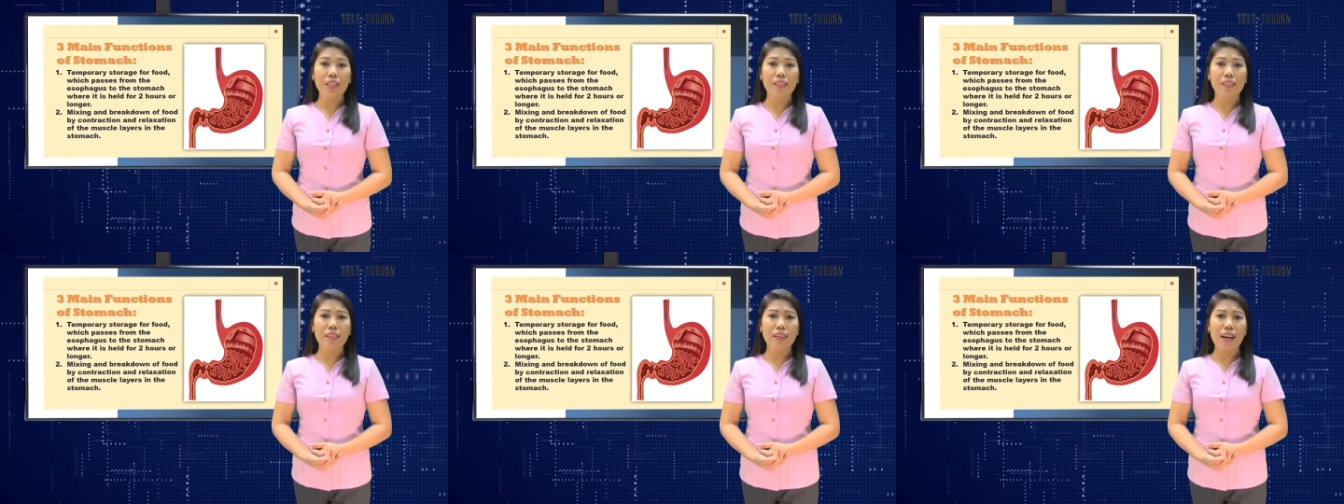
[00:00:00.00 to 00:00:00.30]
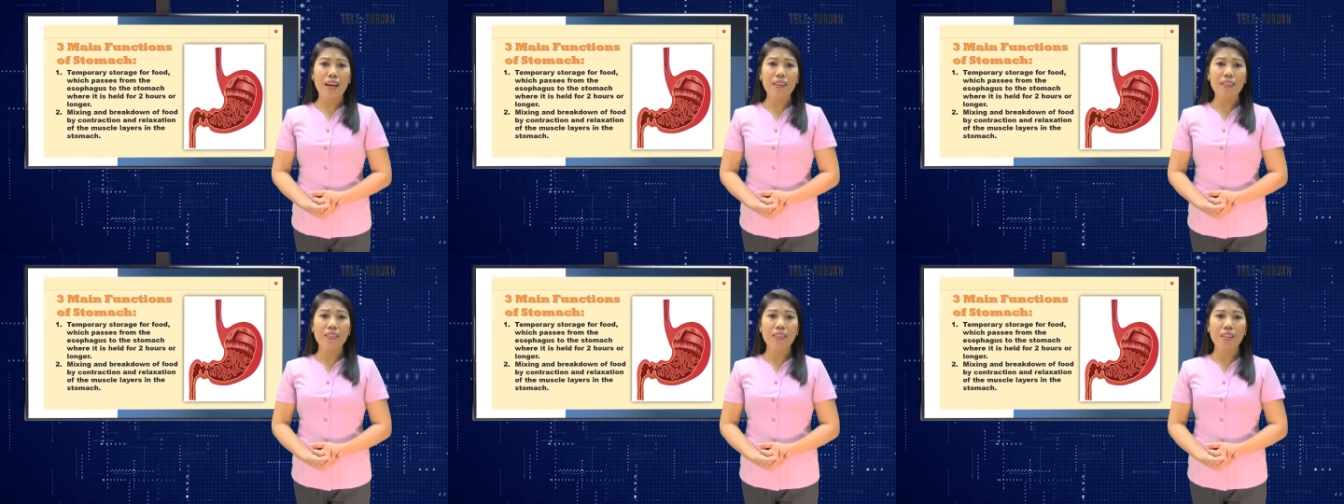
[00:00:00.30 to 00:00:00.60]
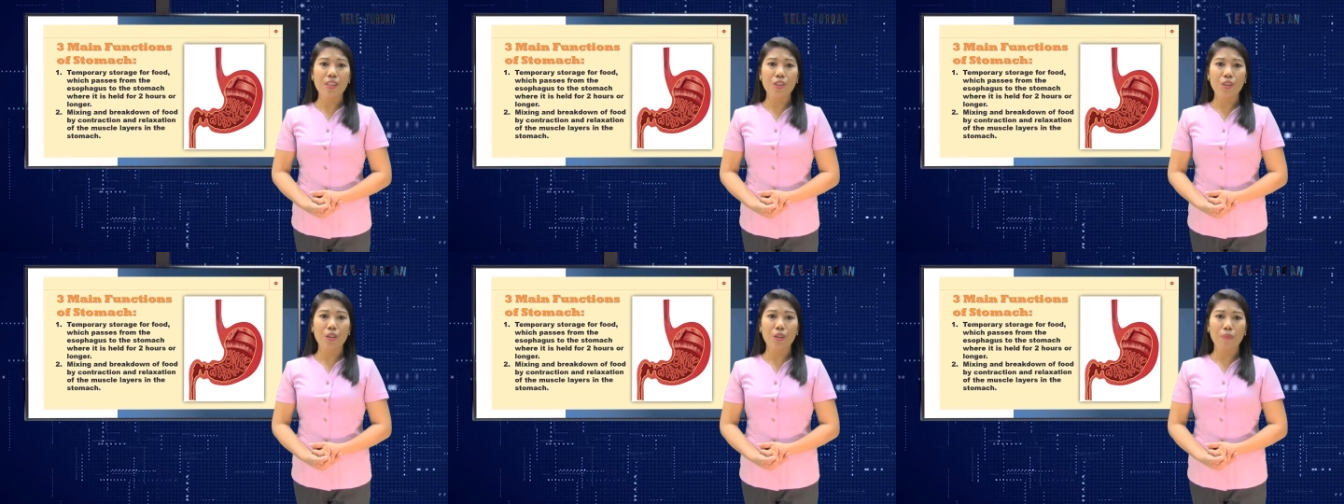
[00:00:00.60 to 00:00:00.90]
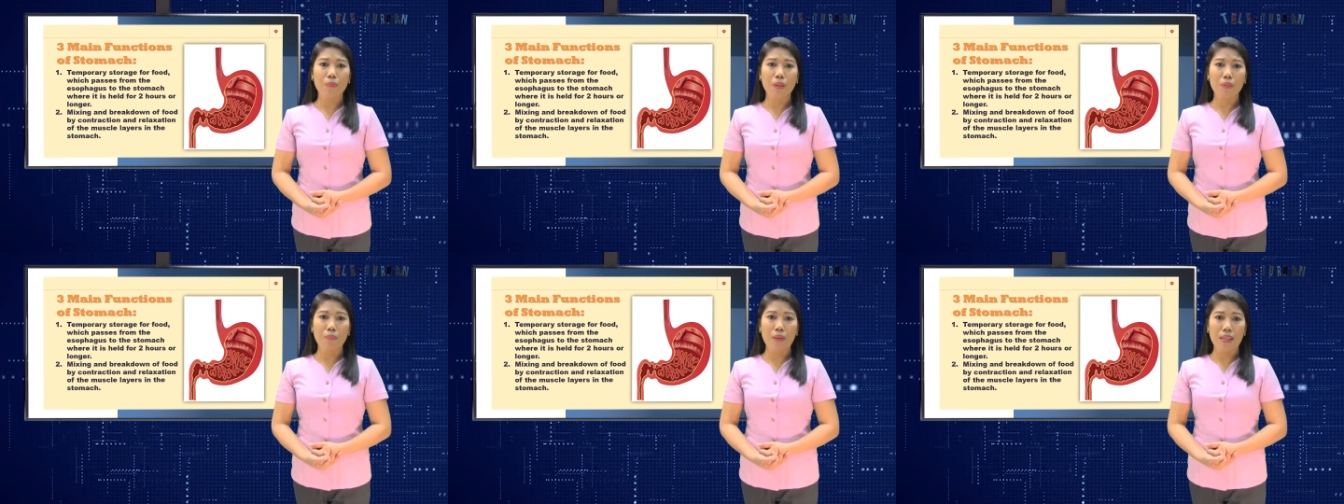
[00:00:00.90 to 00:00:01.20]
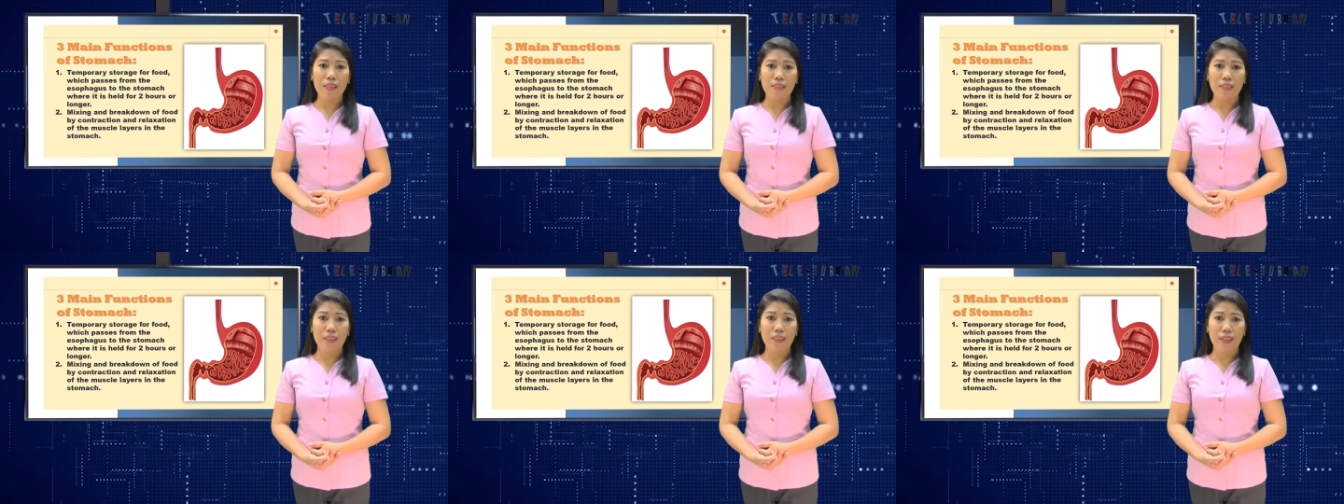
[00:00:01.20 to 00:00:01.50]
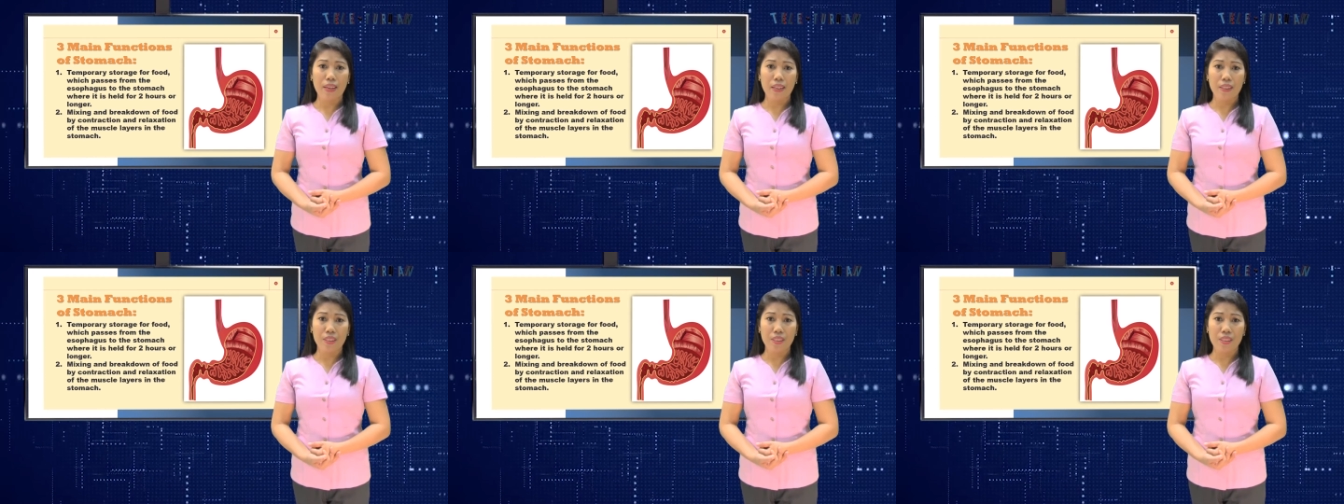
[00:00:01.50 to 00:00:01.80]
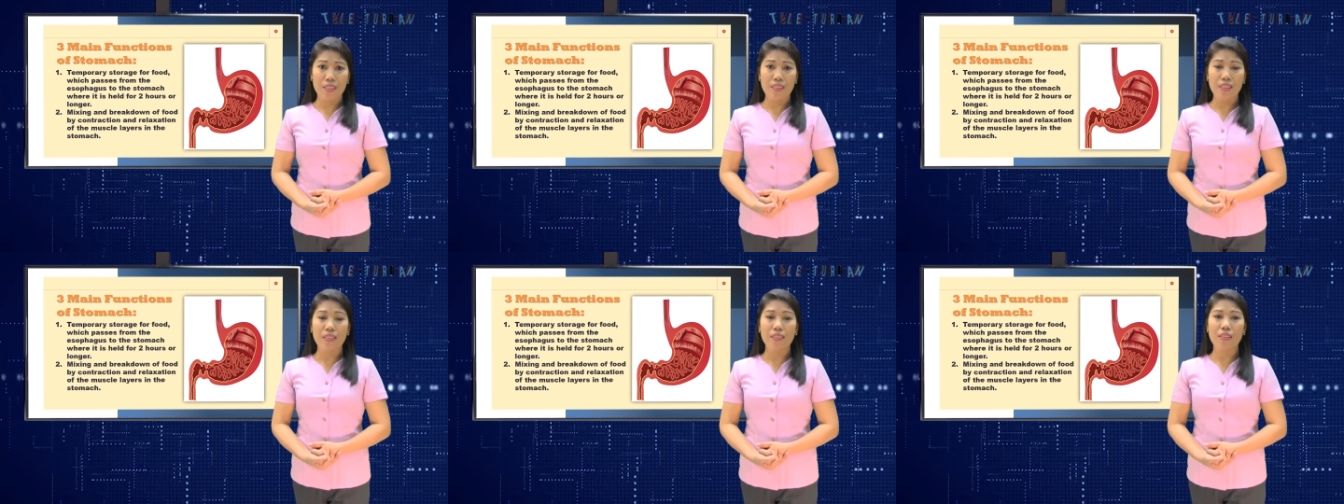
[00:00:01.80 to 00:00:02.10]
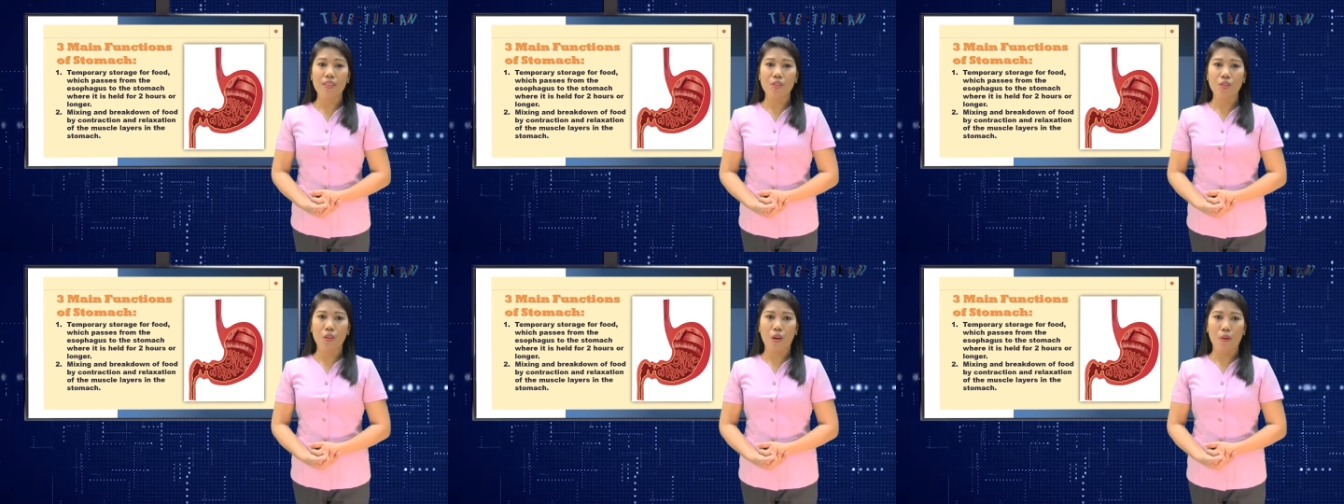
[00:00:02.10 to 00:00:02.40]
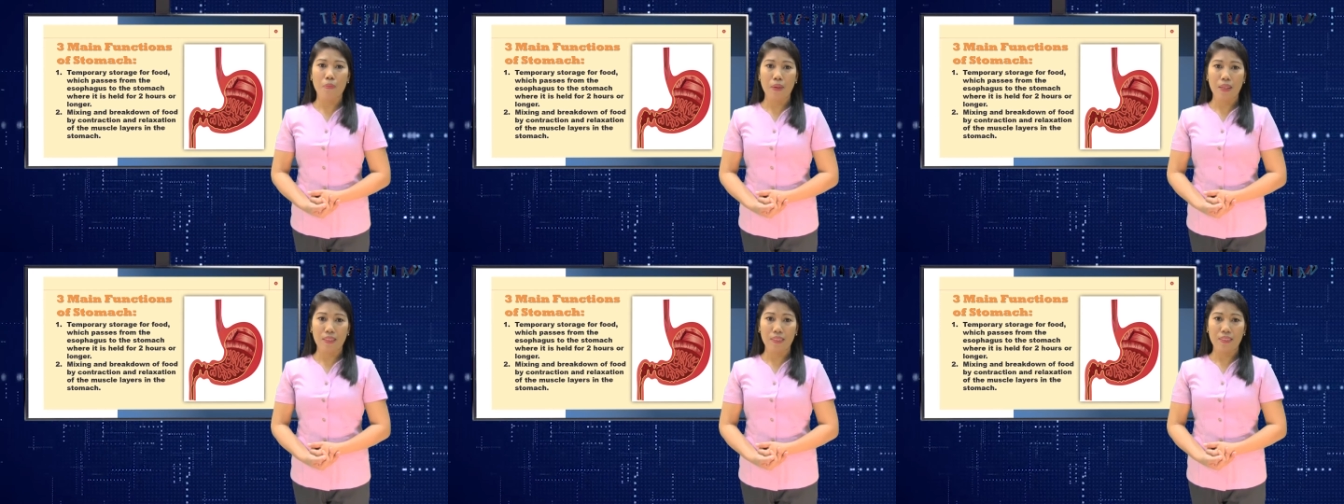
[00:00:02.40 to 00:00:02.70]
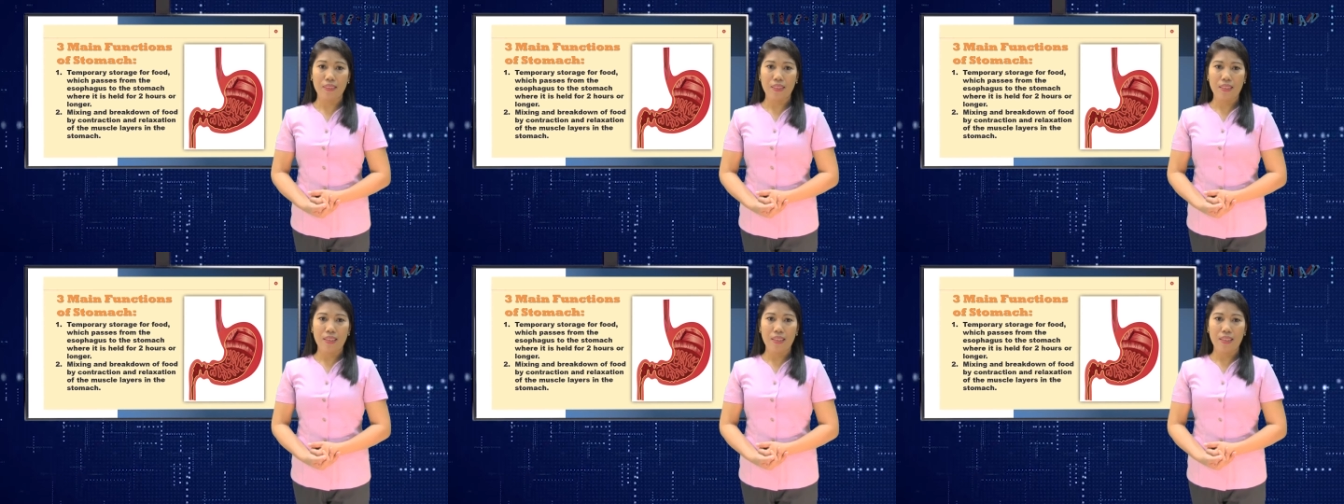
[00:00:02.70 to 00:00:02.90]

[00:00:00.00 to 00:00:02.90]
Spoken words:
and relaxation of the muscle layers in the stomach.